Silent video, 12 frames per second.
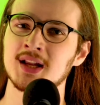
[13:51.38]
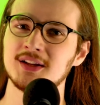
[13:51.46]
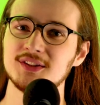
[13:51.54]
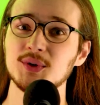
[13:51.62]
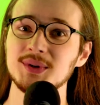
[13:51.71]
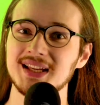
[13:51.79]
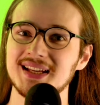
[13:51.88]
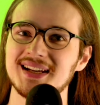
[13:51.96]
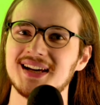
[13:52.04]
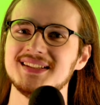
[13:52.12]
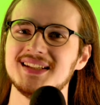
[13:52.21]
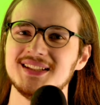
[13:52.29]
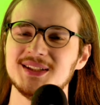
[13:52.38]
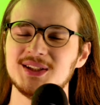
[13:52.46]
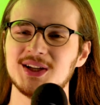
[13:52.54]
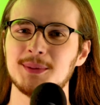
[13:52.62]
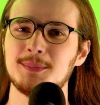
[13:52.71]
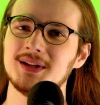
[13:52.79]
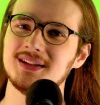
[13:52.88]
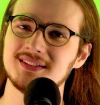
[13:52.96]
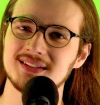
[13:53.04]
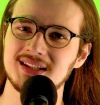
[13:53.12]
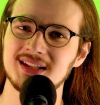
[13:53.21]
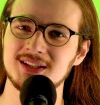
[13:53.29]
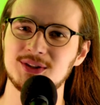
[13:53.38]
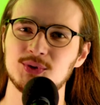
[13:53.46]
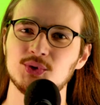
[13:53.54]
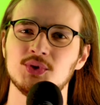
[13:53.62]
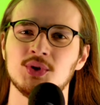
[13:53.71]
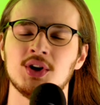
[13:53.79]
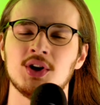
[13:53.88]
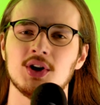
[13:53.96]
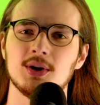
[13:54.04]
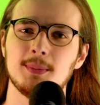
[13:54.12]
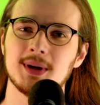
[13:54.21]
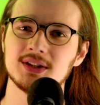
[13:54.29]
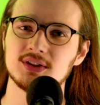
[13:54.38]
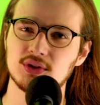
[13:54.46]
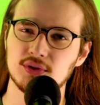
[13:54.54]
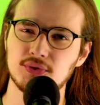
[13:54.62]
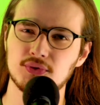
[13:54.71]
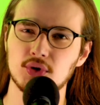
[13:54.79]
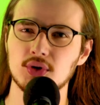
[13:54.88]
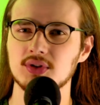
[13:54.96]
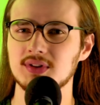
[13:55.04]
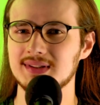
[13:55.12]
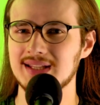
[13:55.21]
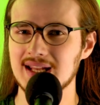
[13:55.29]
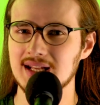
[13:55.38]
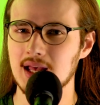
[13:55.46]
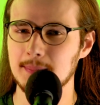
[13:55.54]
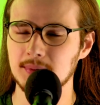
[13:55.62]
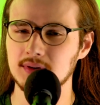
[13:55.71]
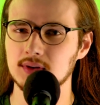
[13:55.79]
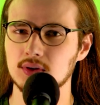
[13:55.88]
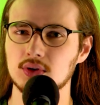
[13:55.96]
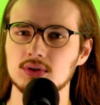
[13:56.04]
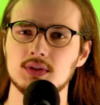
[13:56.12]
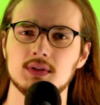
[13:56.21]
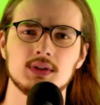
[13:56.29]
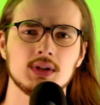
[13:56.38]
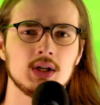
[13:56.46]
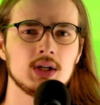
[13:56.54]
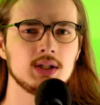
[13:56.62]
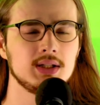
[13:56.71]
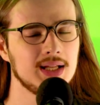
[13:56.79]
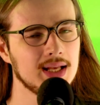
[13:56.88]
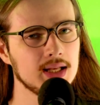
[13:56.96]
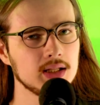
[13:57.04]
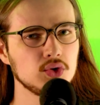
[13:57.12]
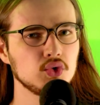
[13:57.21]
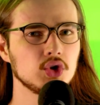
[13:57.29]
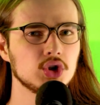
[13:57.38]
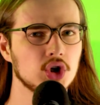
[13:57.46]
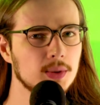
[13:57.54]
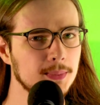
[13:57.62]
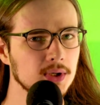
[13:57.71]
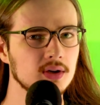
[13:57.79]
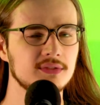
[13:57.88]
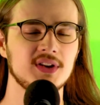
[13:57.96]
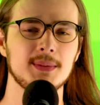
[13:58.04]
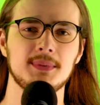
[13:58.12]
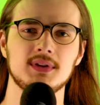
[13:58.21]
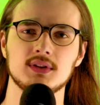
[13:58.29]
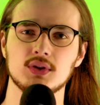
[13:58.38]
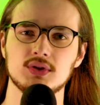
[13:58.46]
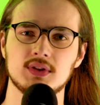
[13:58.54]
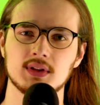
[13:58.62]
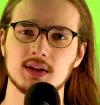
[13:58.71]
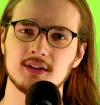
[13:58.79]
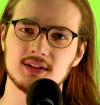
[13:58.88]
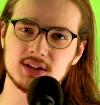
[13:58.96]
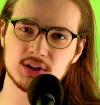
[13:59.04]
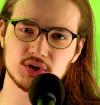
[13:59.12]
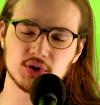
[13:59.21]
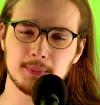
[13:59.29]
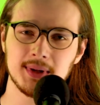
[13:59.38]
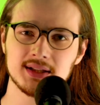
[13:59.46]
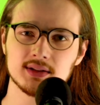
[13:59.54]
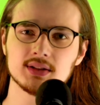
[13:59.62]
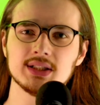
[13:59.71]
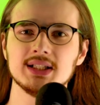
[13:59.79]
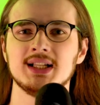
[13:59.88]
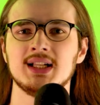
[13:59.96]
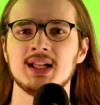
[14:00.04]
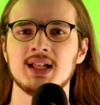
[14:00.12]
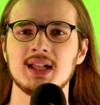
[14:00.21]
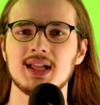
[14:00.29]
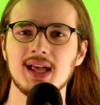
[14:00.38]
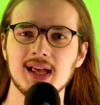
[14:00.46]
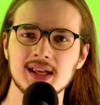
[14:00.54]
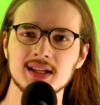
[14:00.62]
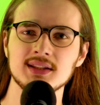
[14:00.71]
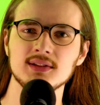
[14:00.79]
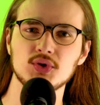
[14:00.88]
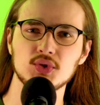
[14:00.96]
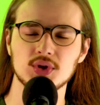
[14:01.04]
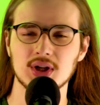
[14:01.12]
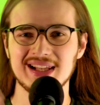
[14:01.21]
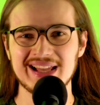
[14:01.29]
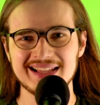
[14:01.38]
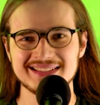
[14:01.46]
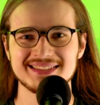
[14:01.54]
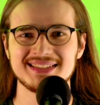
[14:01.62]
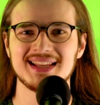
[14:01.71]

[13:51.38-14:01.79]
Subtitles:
So yeah, I ended up listening to about the first 10 episodes, then to a couple of episodes near the middle, and to the last